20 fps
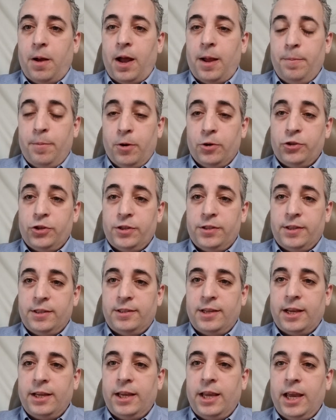purchase the
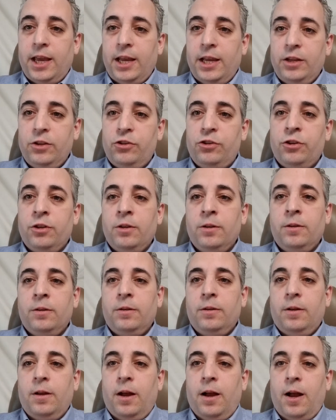Cengage
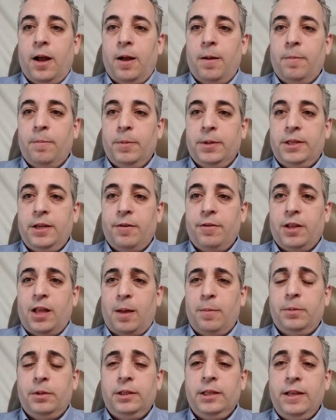material. I
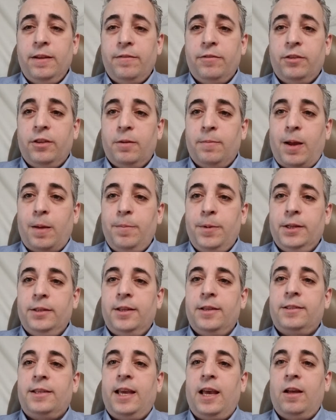believe there might be a
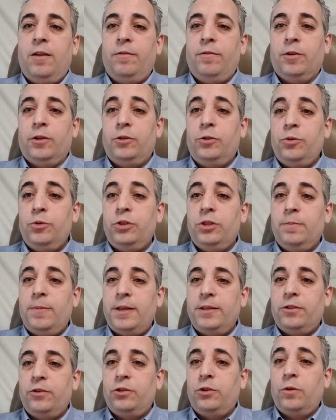discount for 2
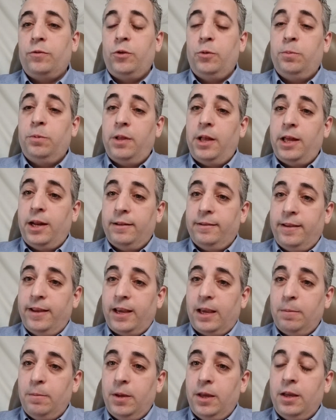semesters. So if you plan on
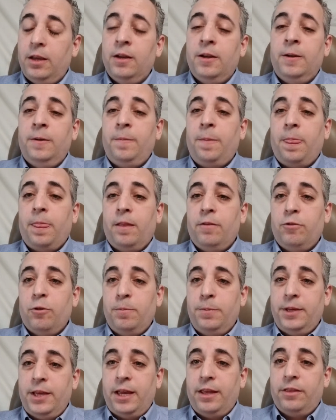taking me for
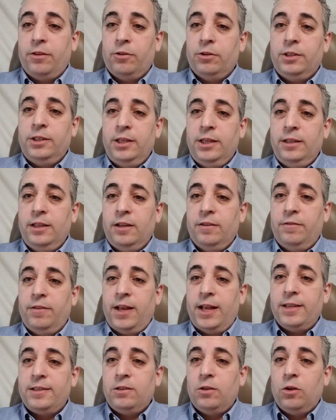BA 13, the
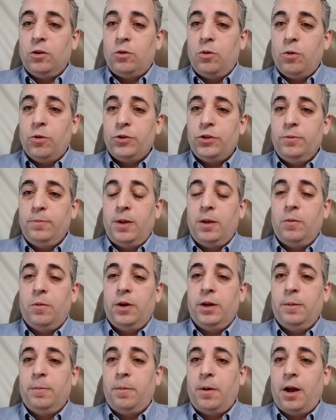advanced law course, you may
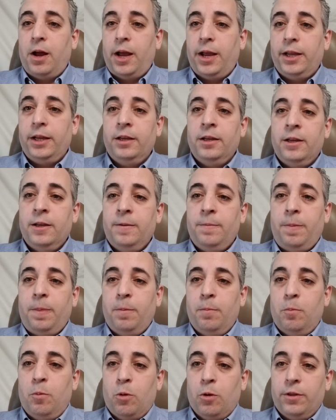want to buy
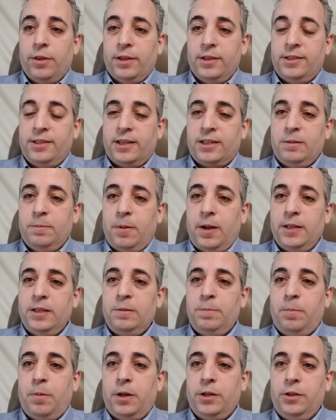more than 6 months,
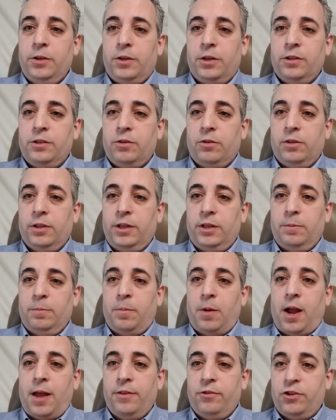but you can certainly
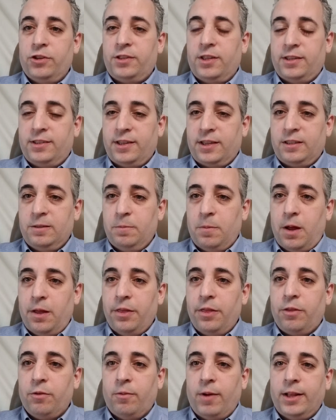buy just the
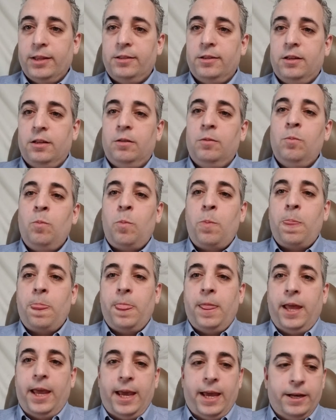6-month rental
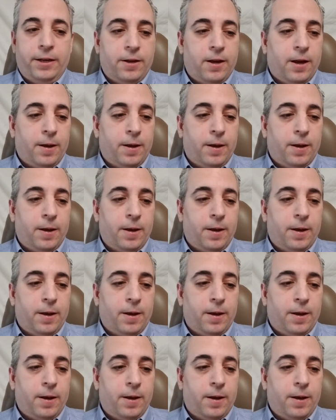and